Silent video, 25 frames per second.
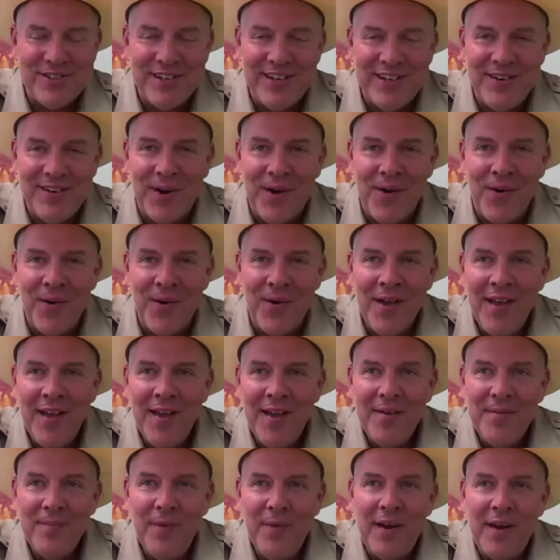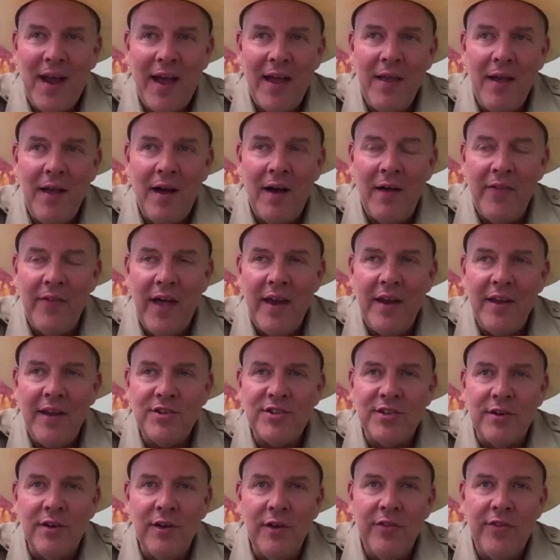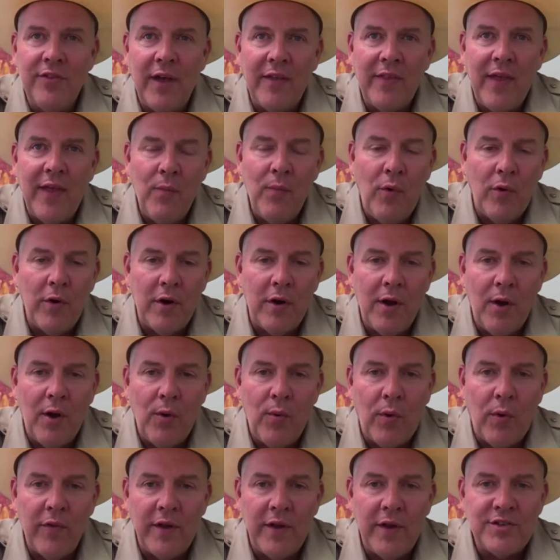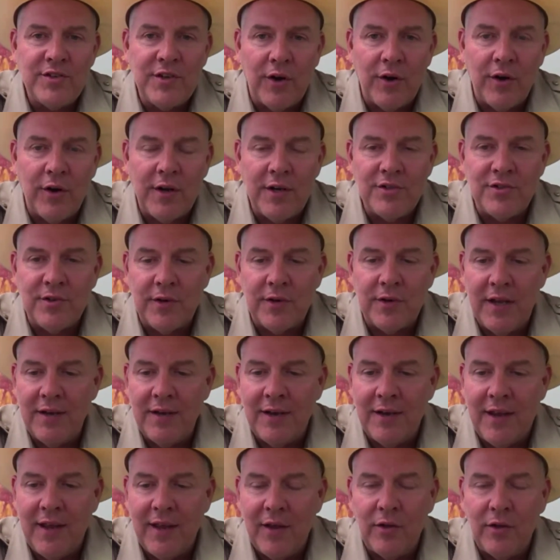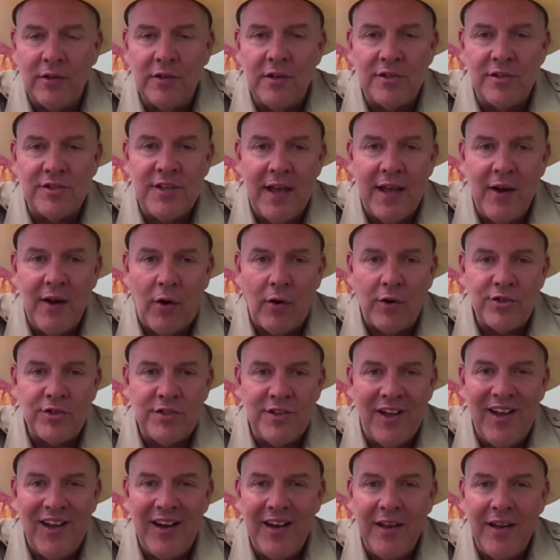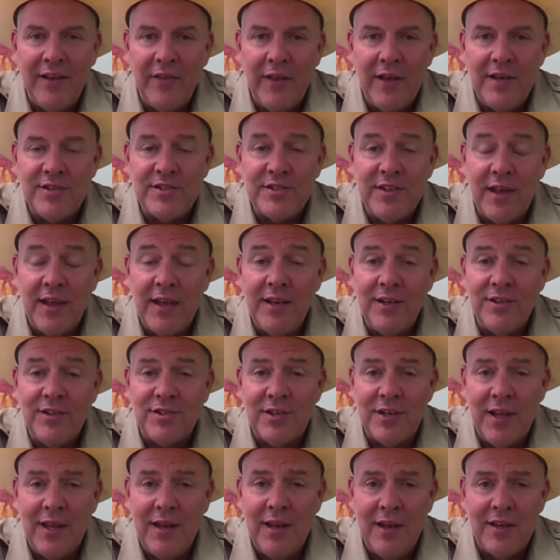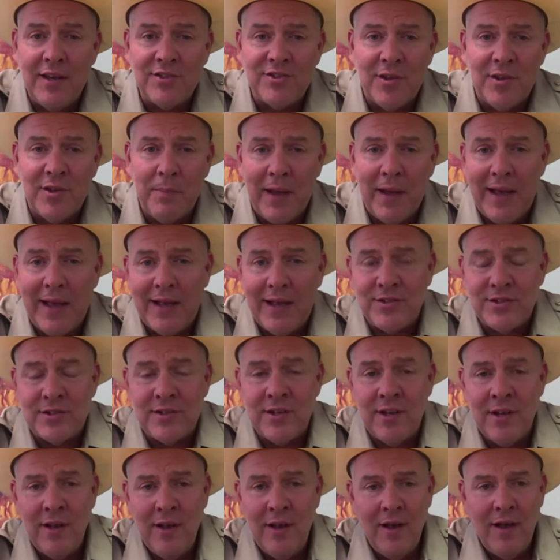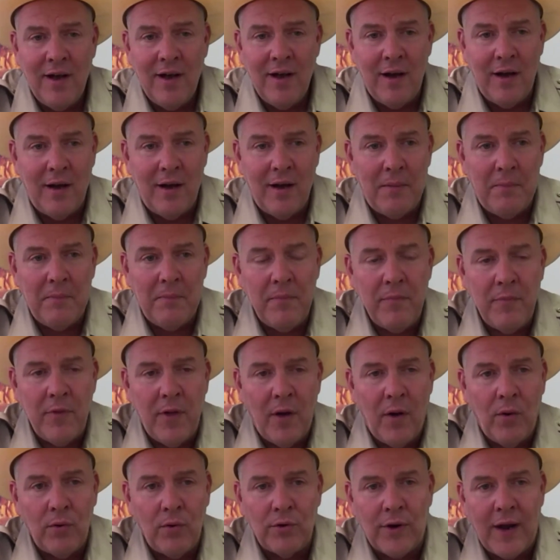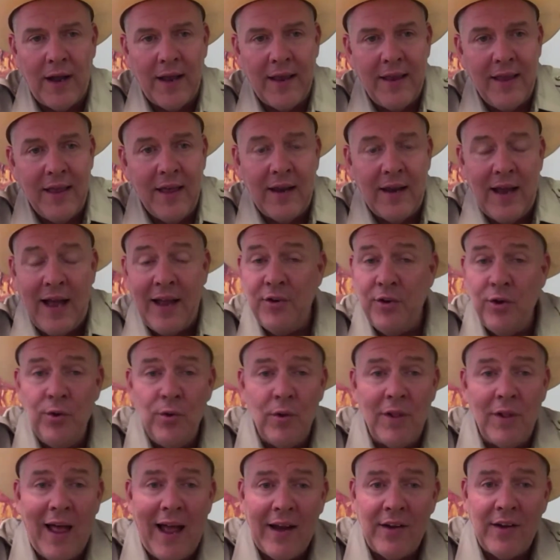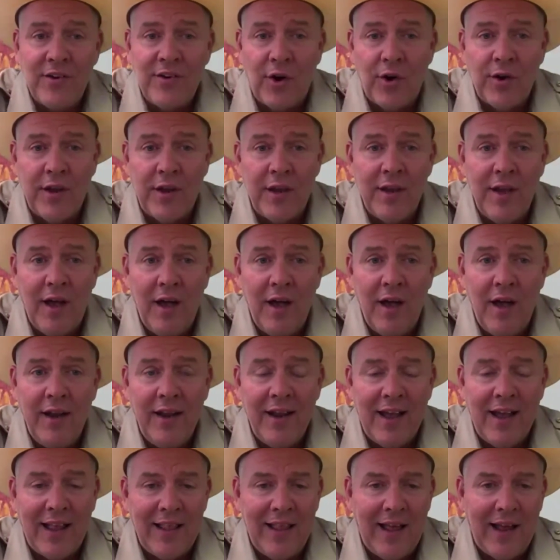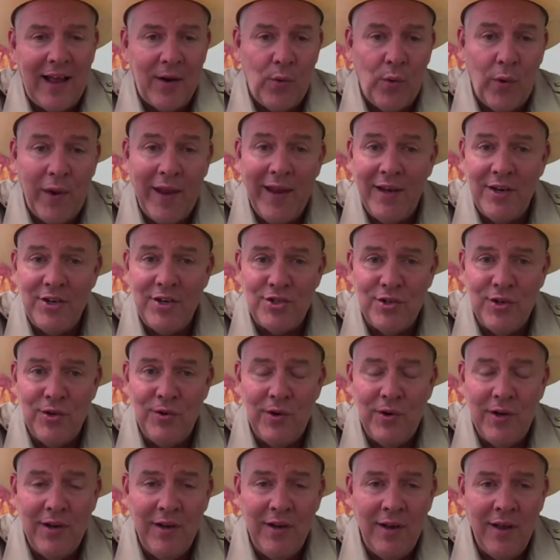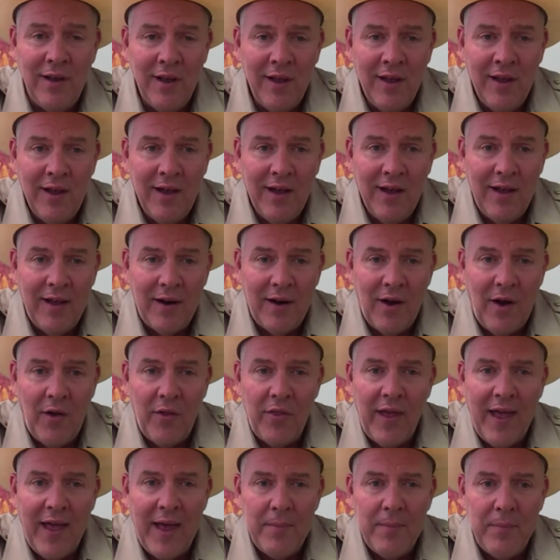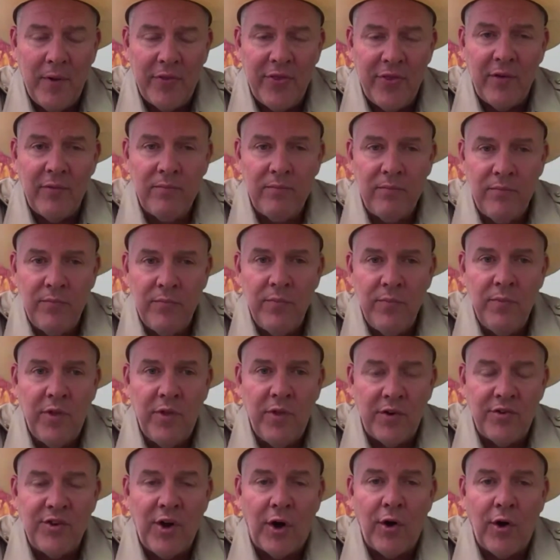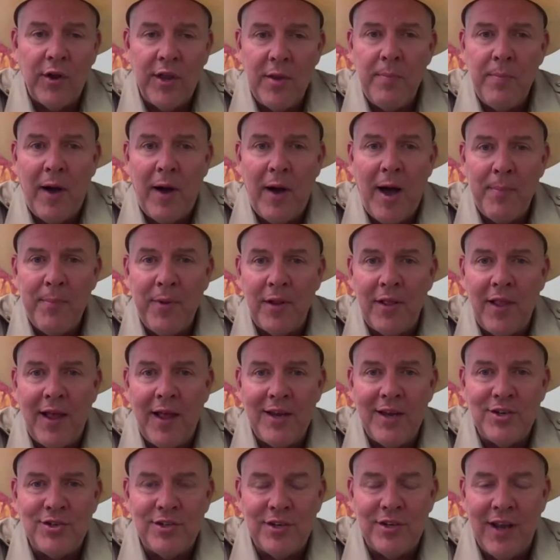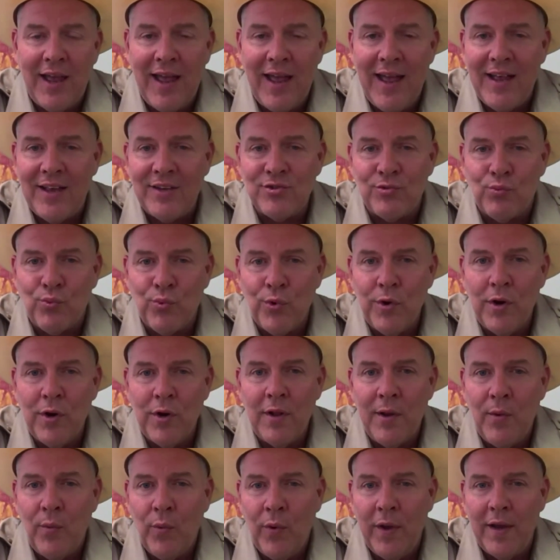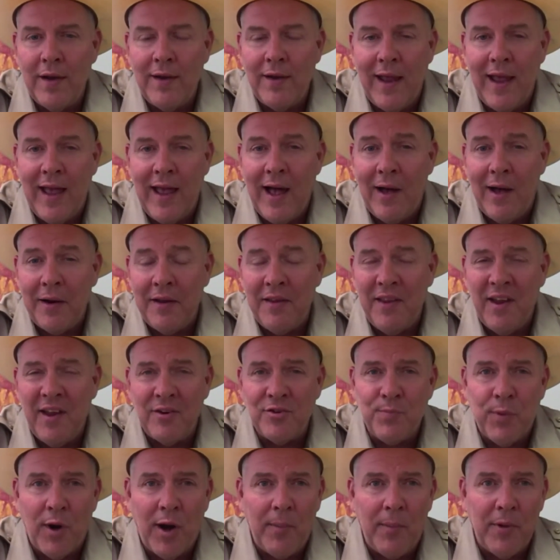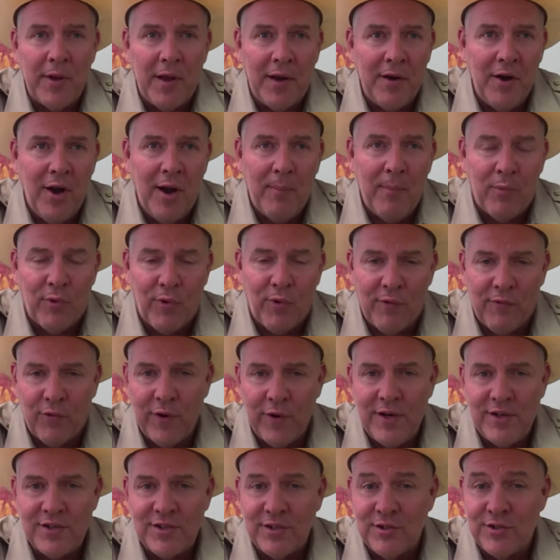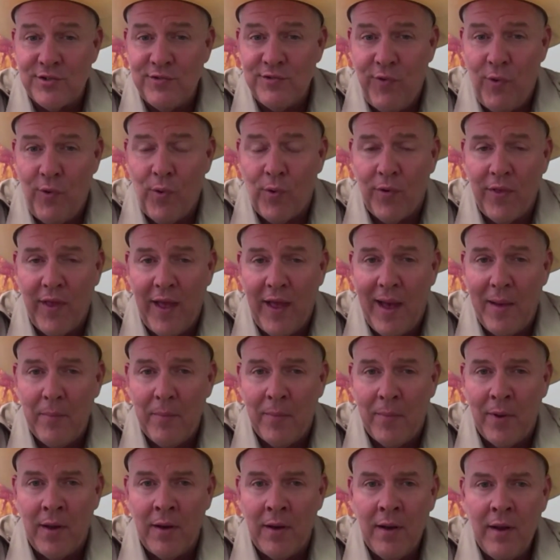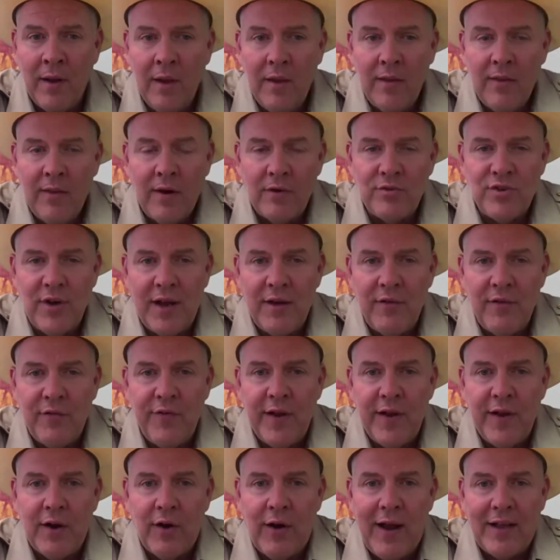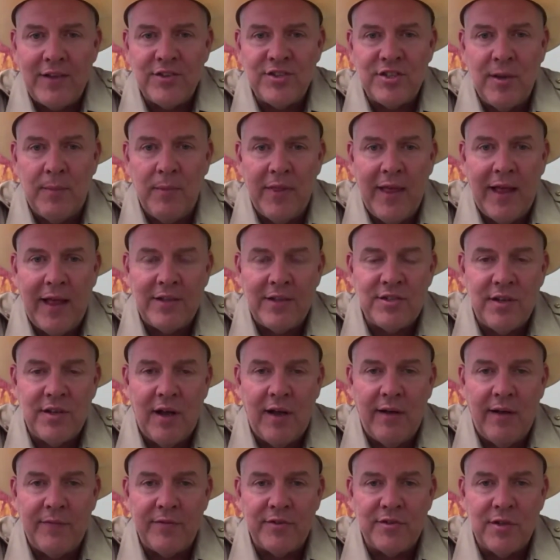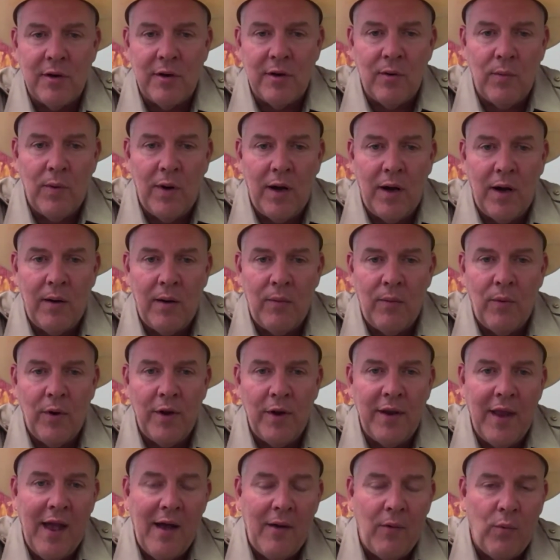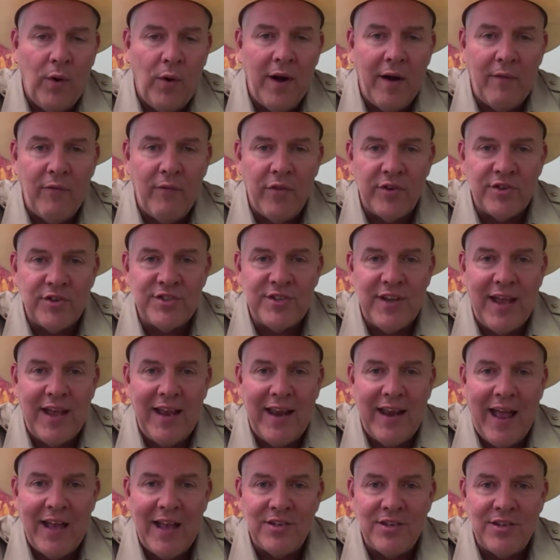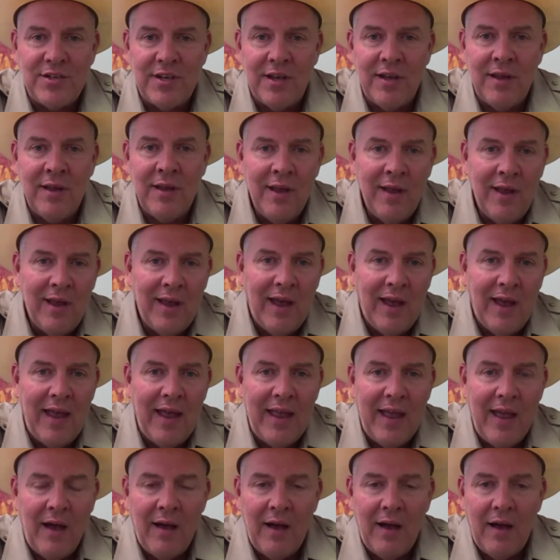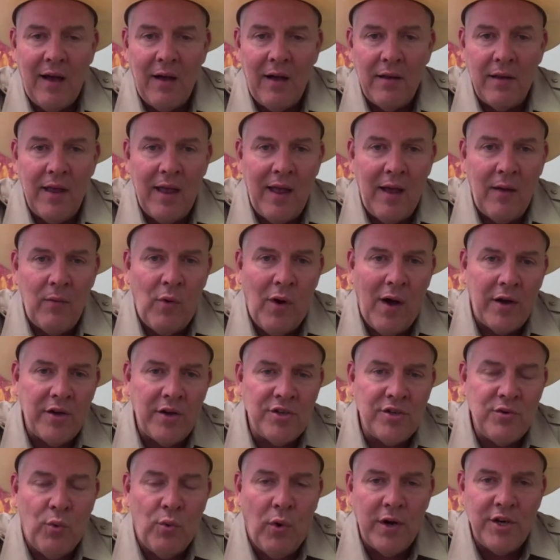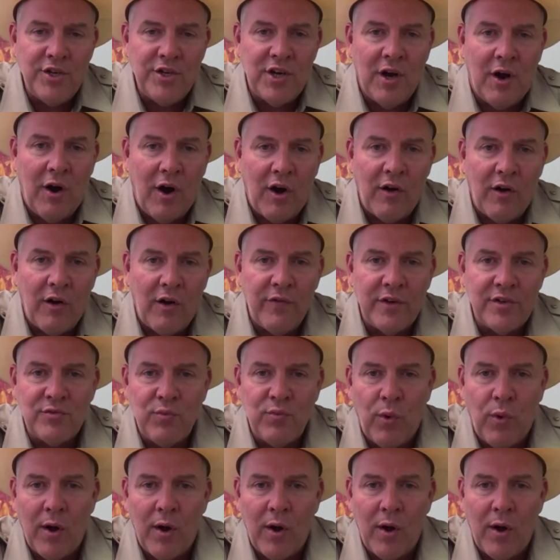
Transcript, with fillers: zero. but hey, uh, that is a good thing. They want to know where these turkeys are getting killed because they are studying these things, and it is the best. Um, the older I get, I do like turkey hunting. I like wing shooting and mm-hmm. all that. But the the turkey population has really went down and there's probably a number of reasons for that but they're trying to figure out some of that stuff so uh, when yeah whenever the state asks you hey yeah. uh, what did what did you harvest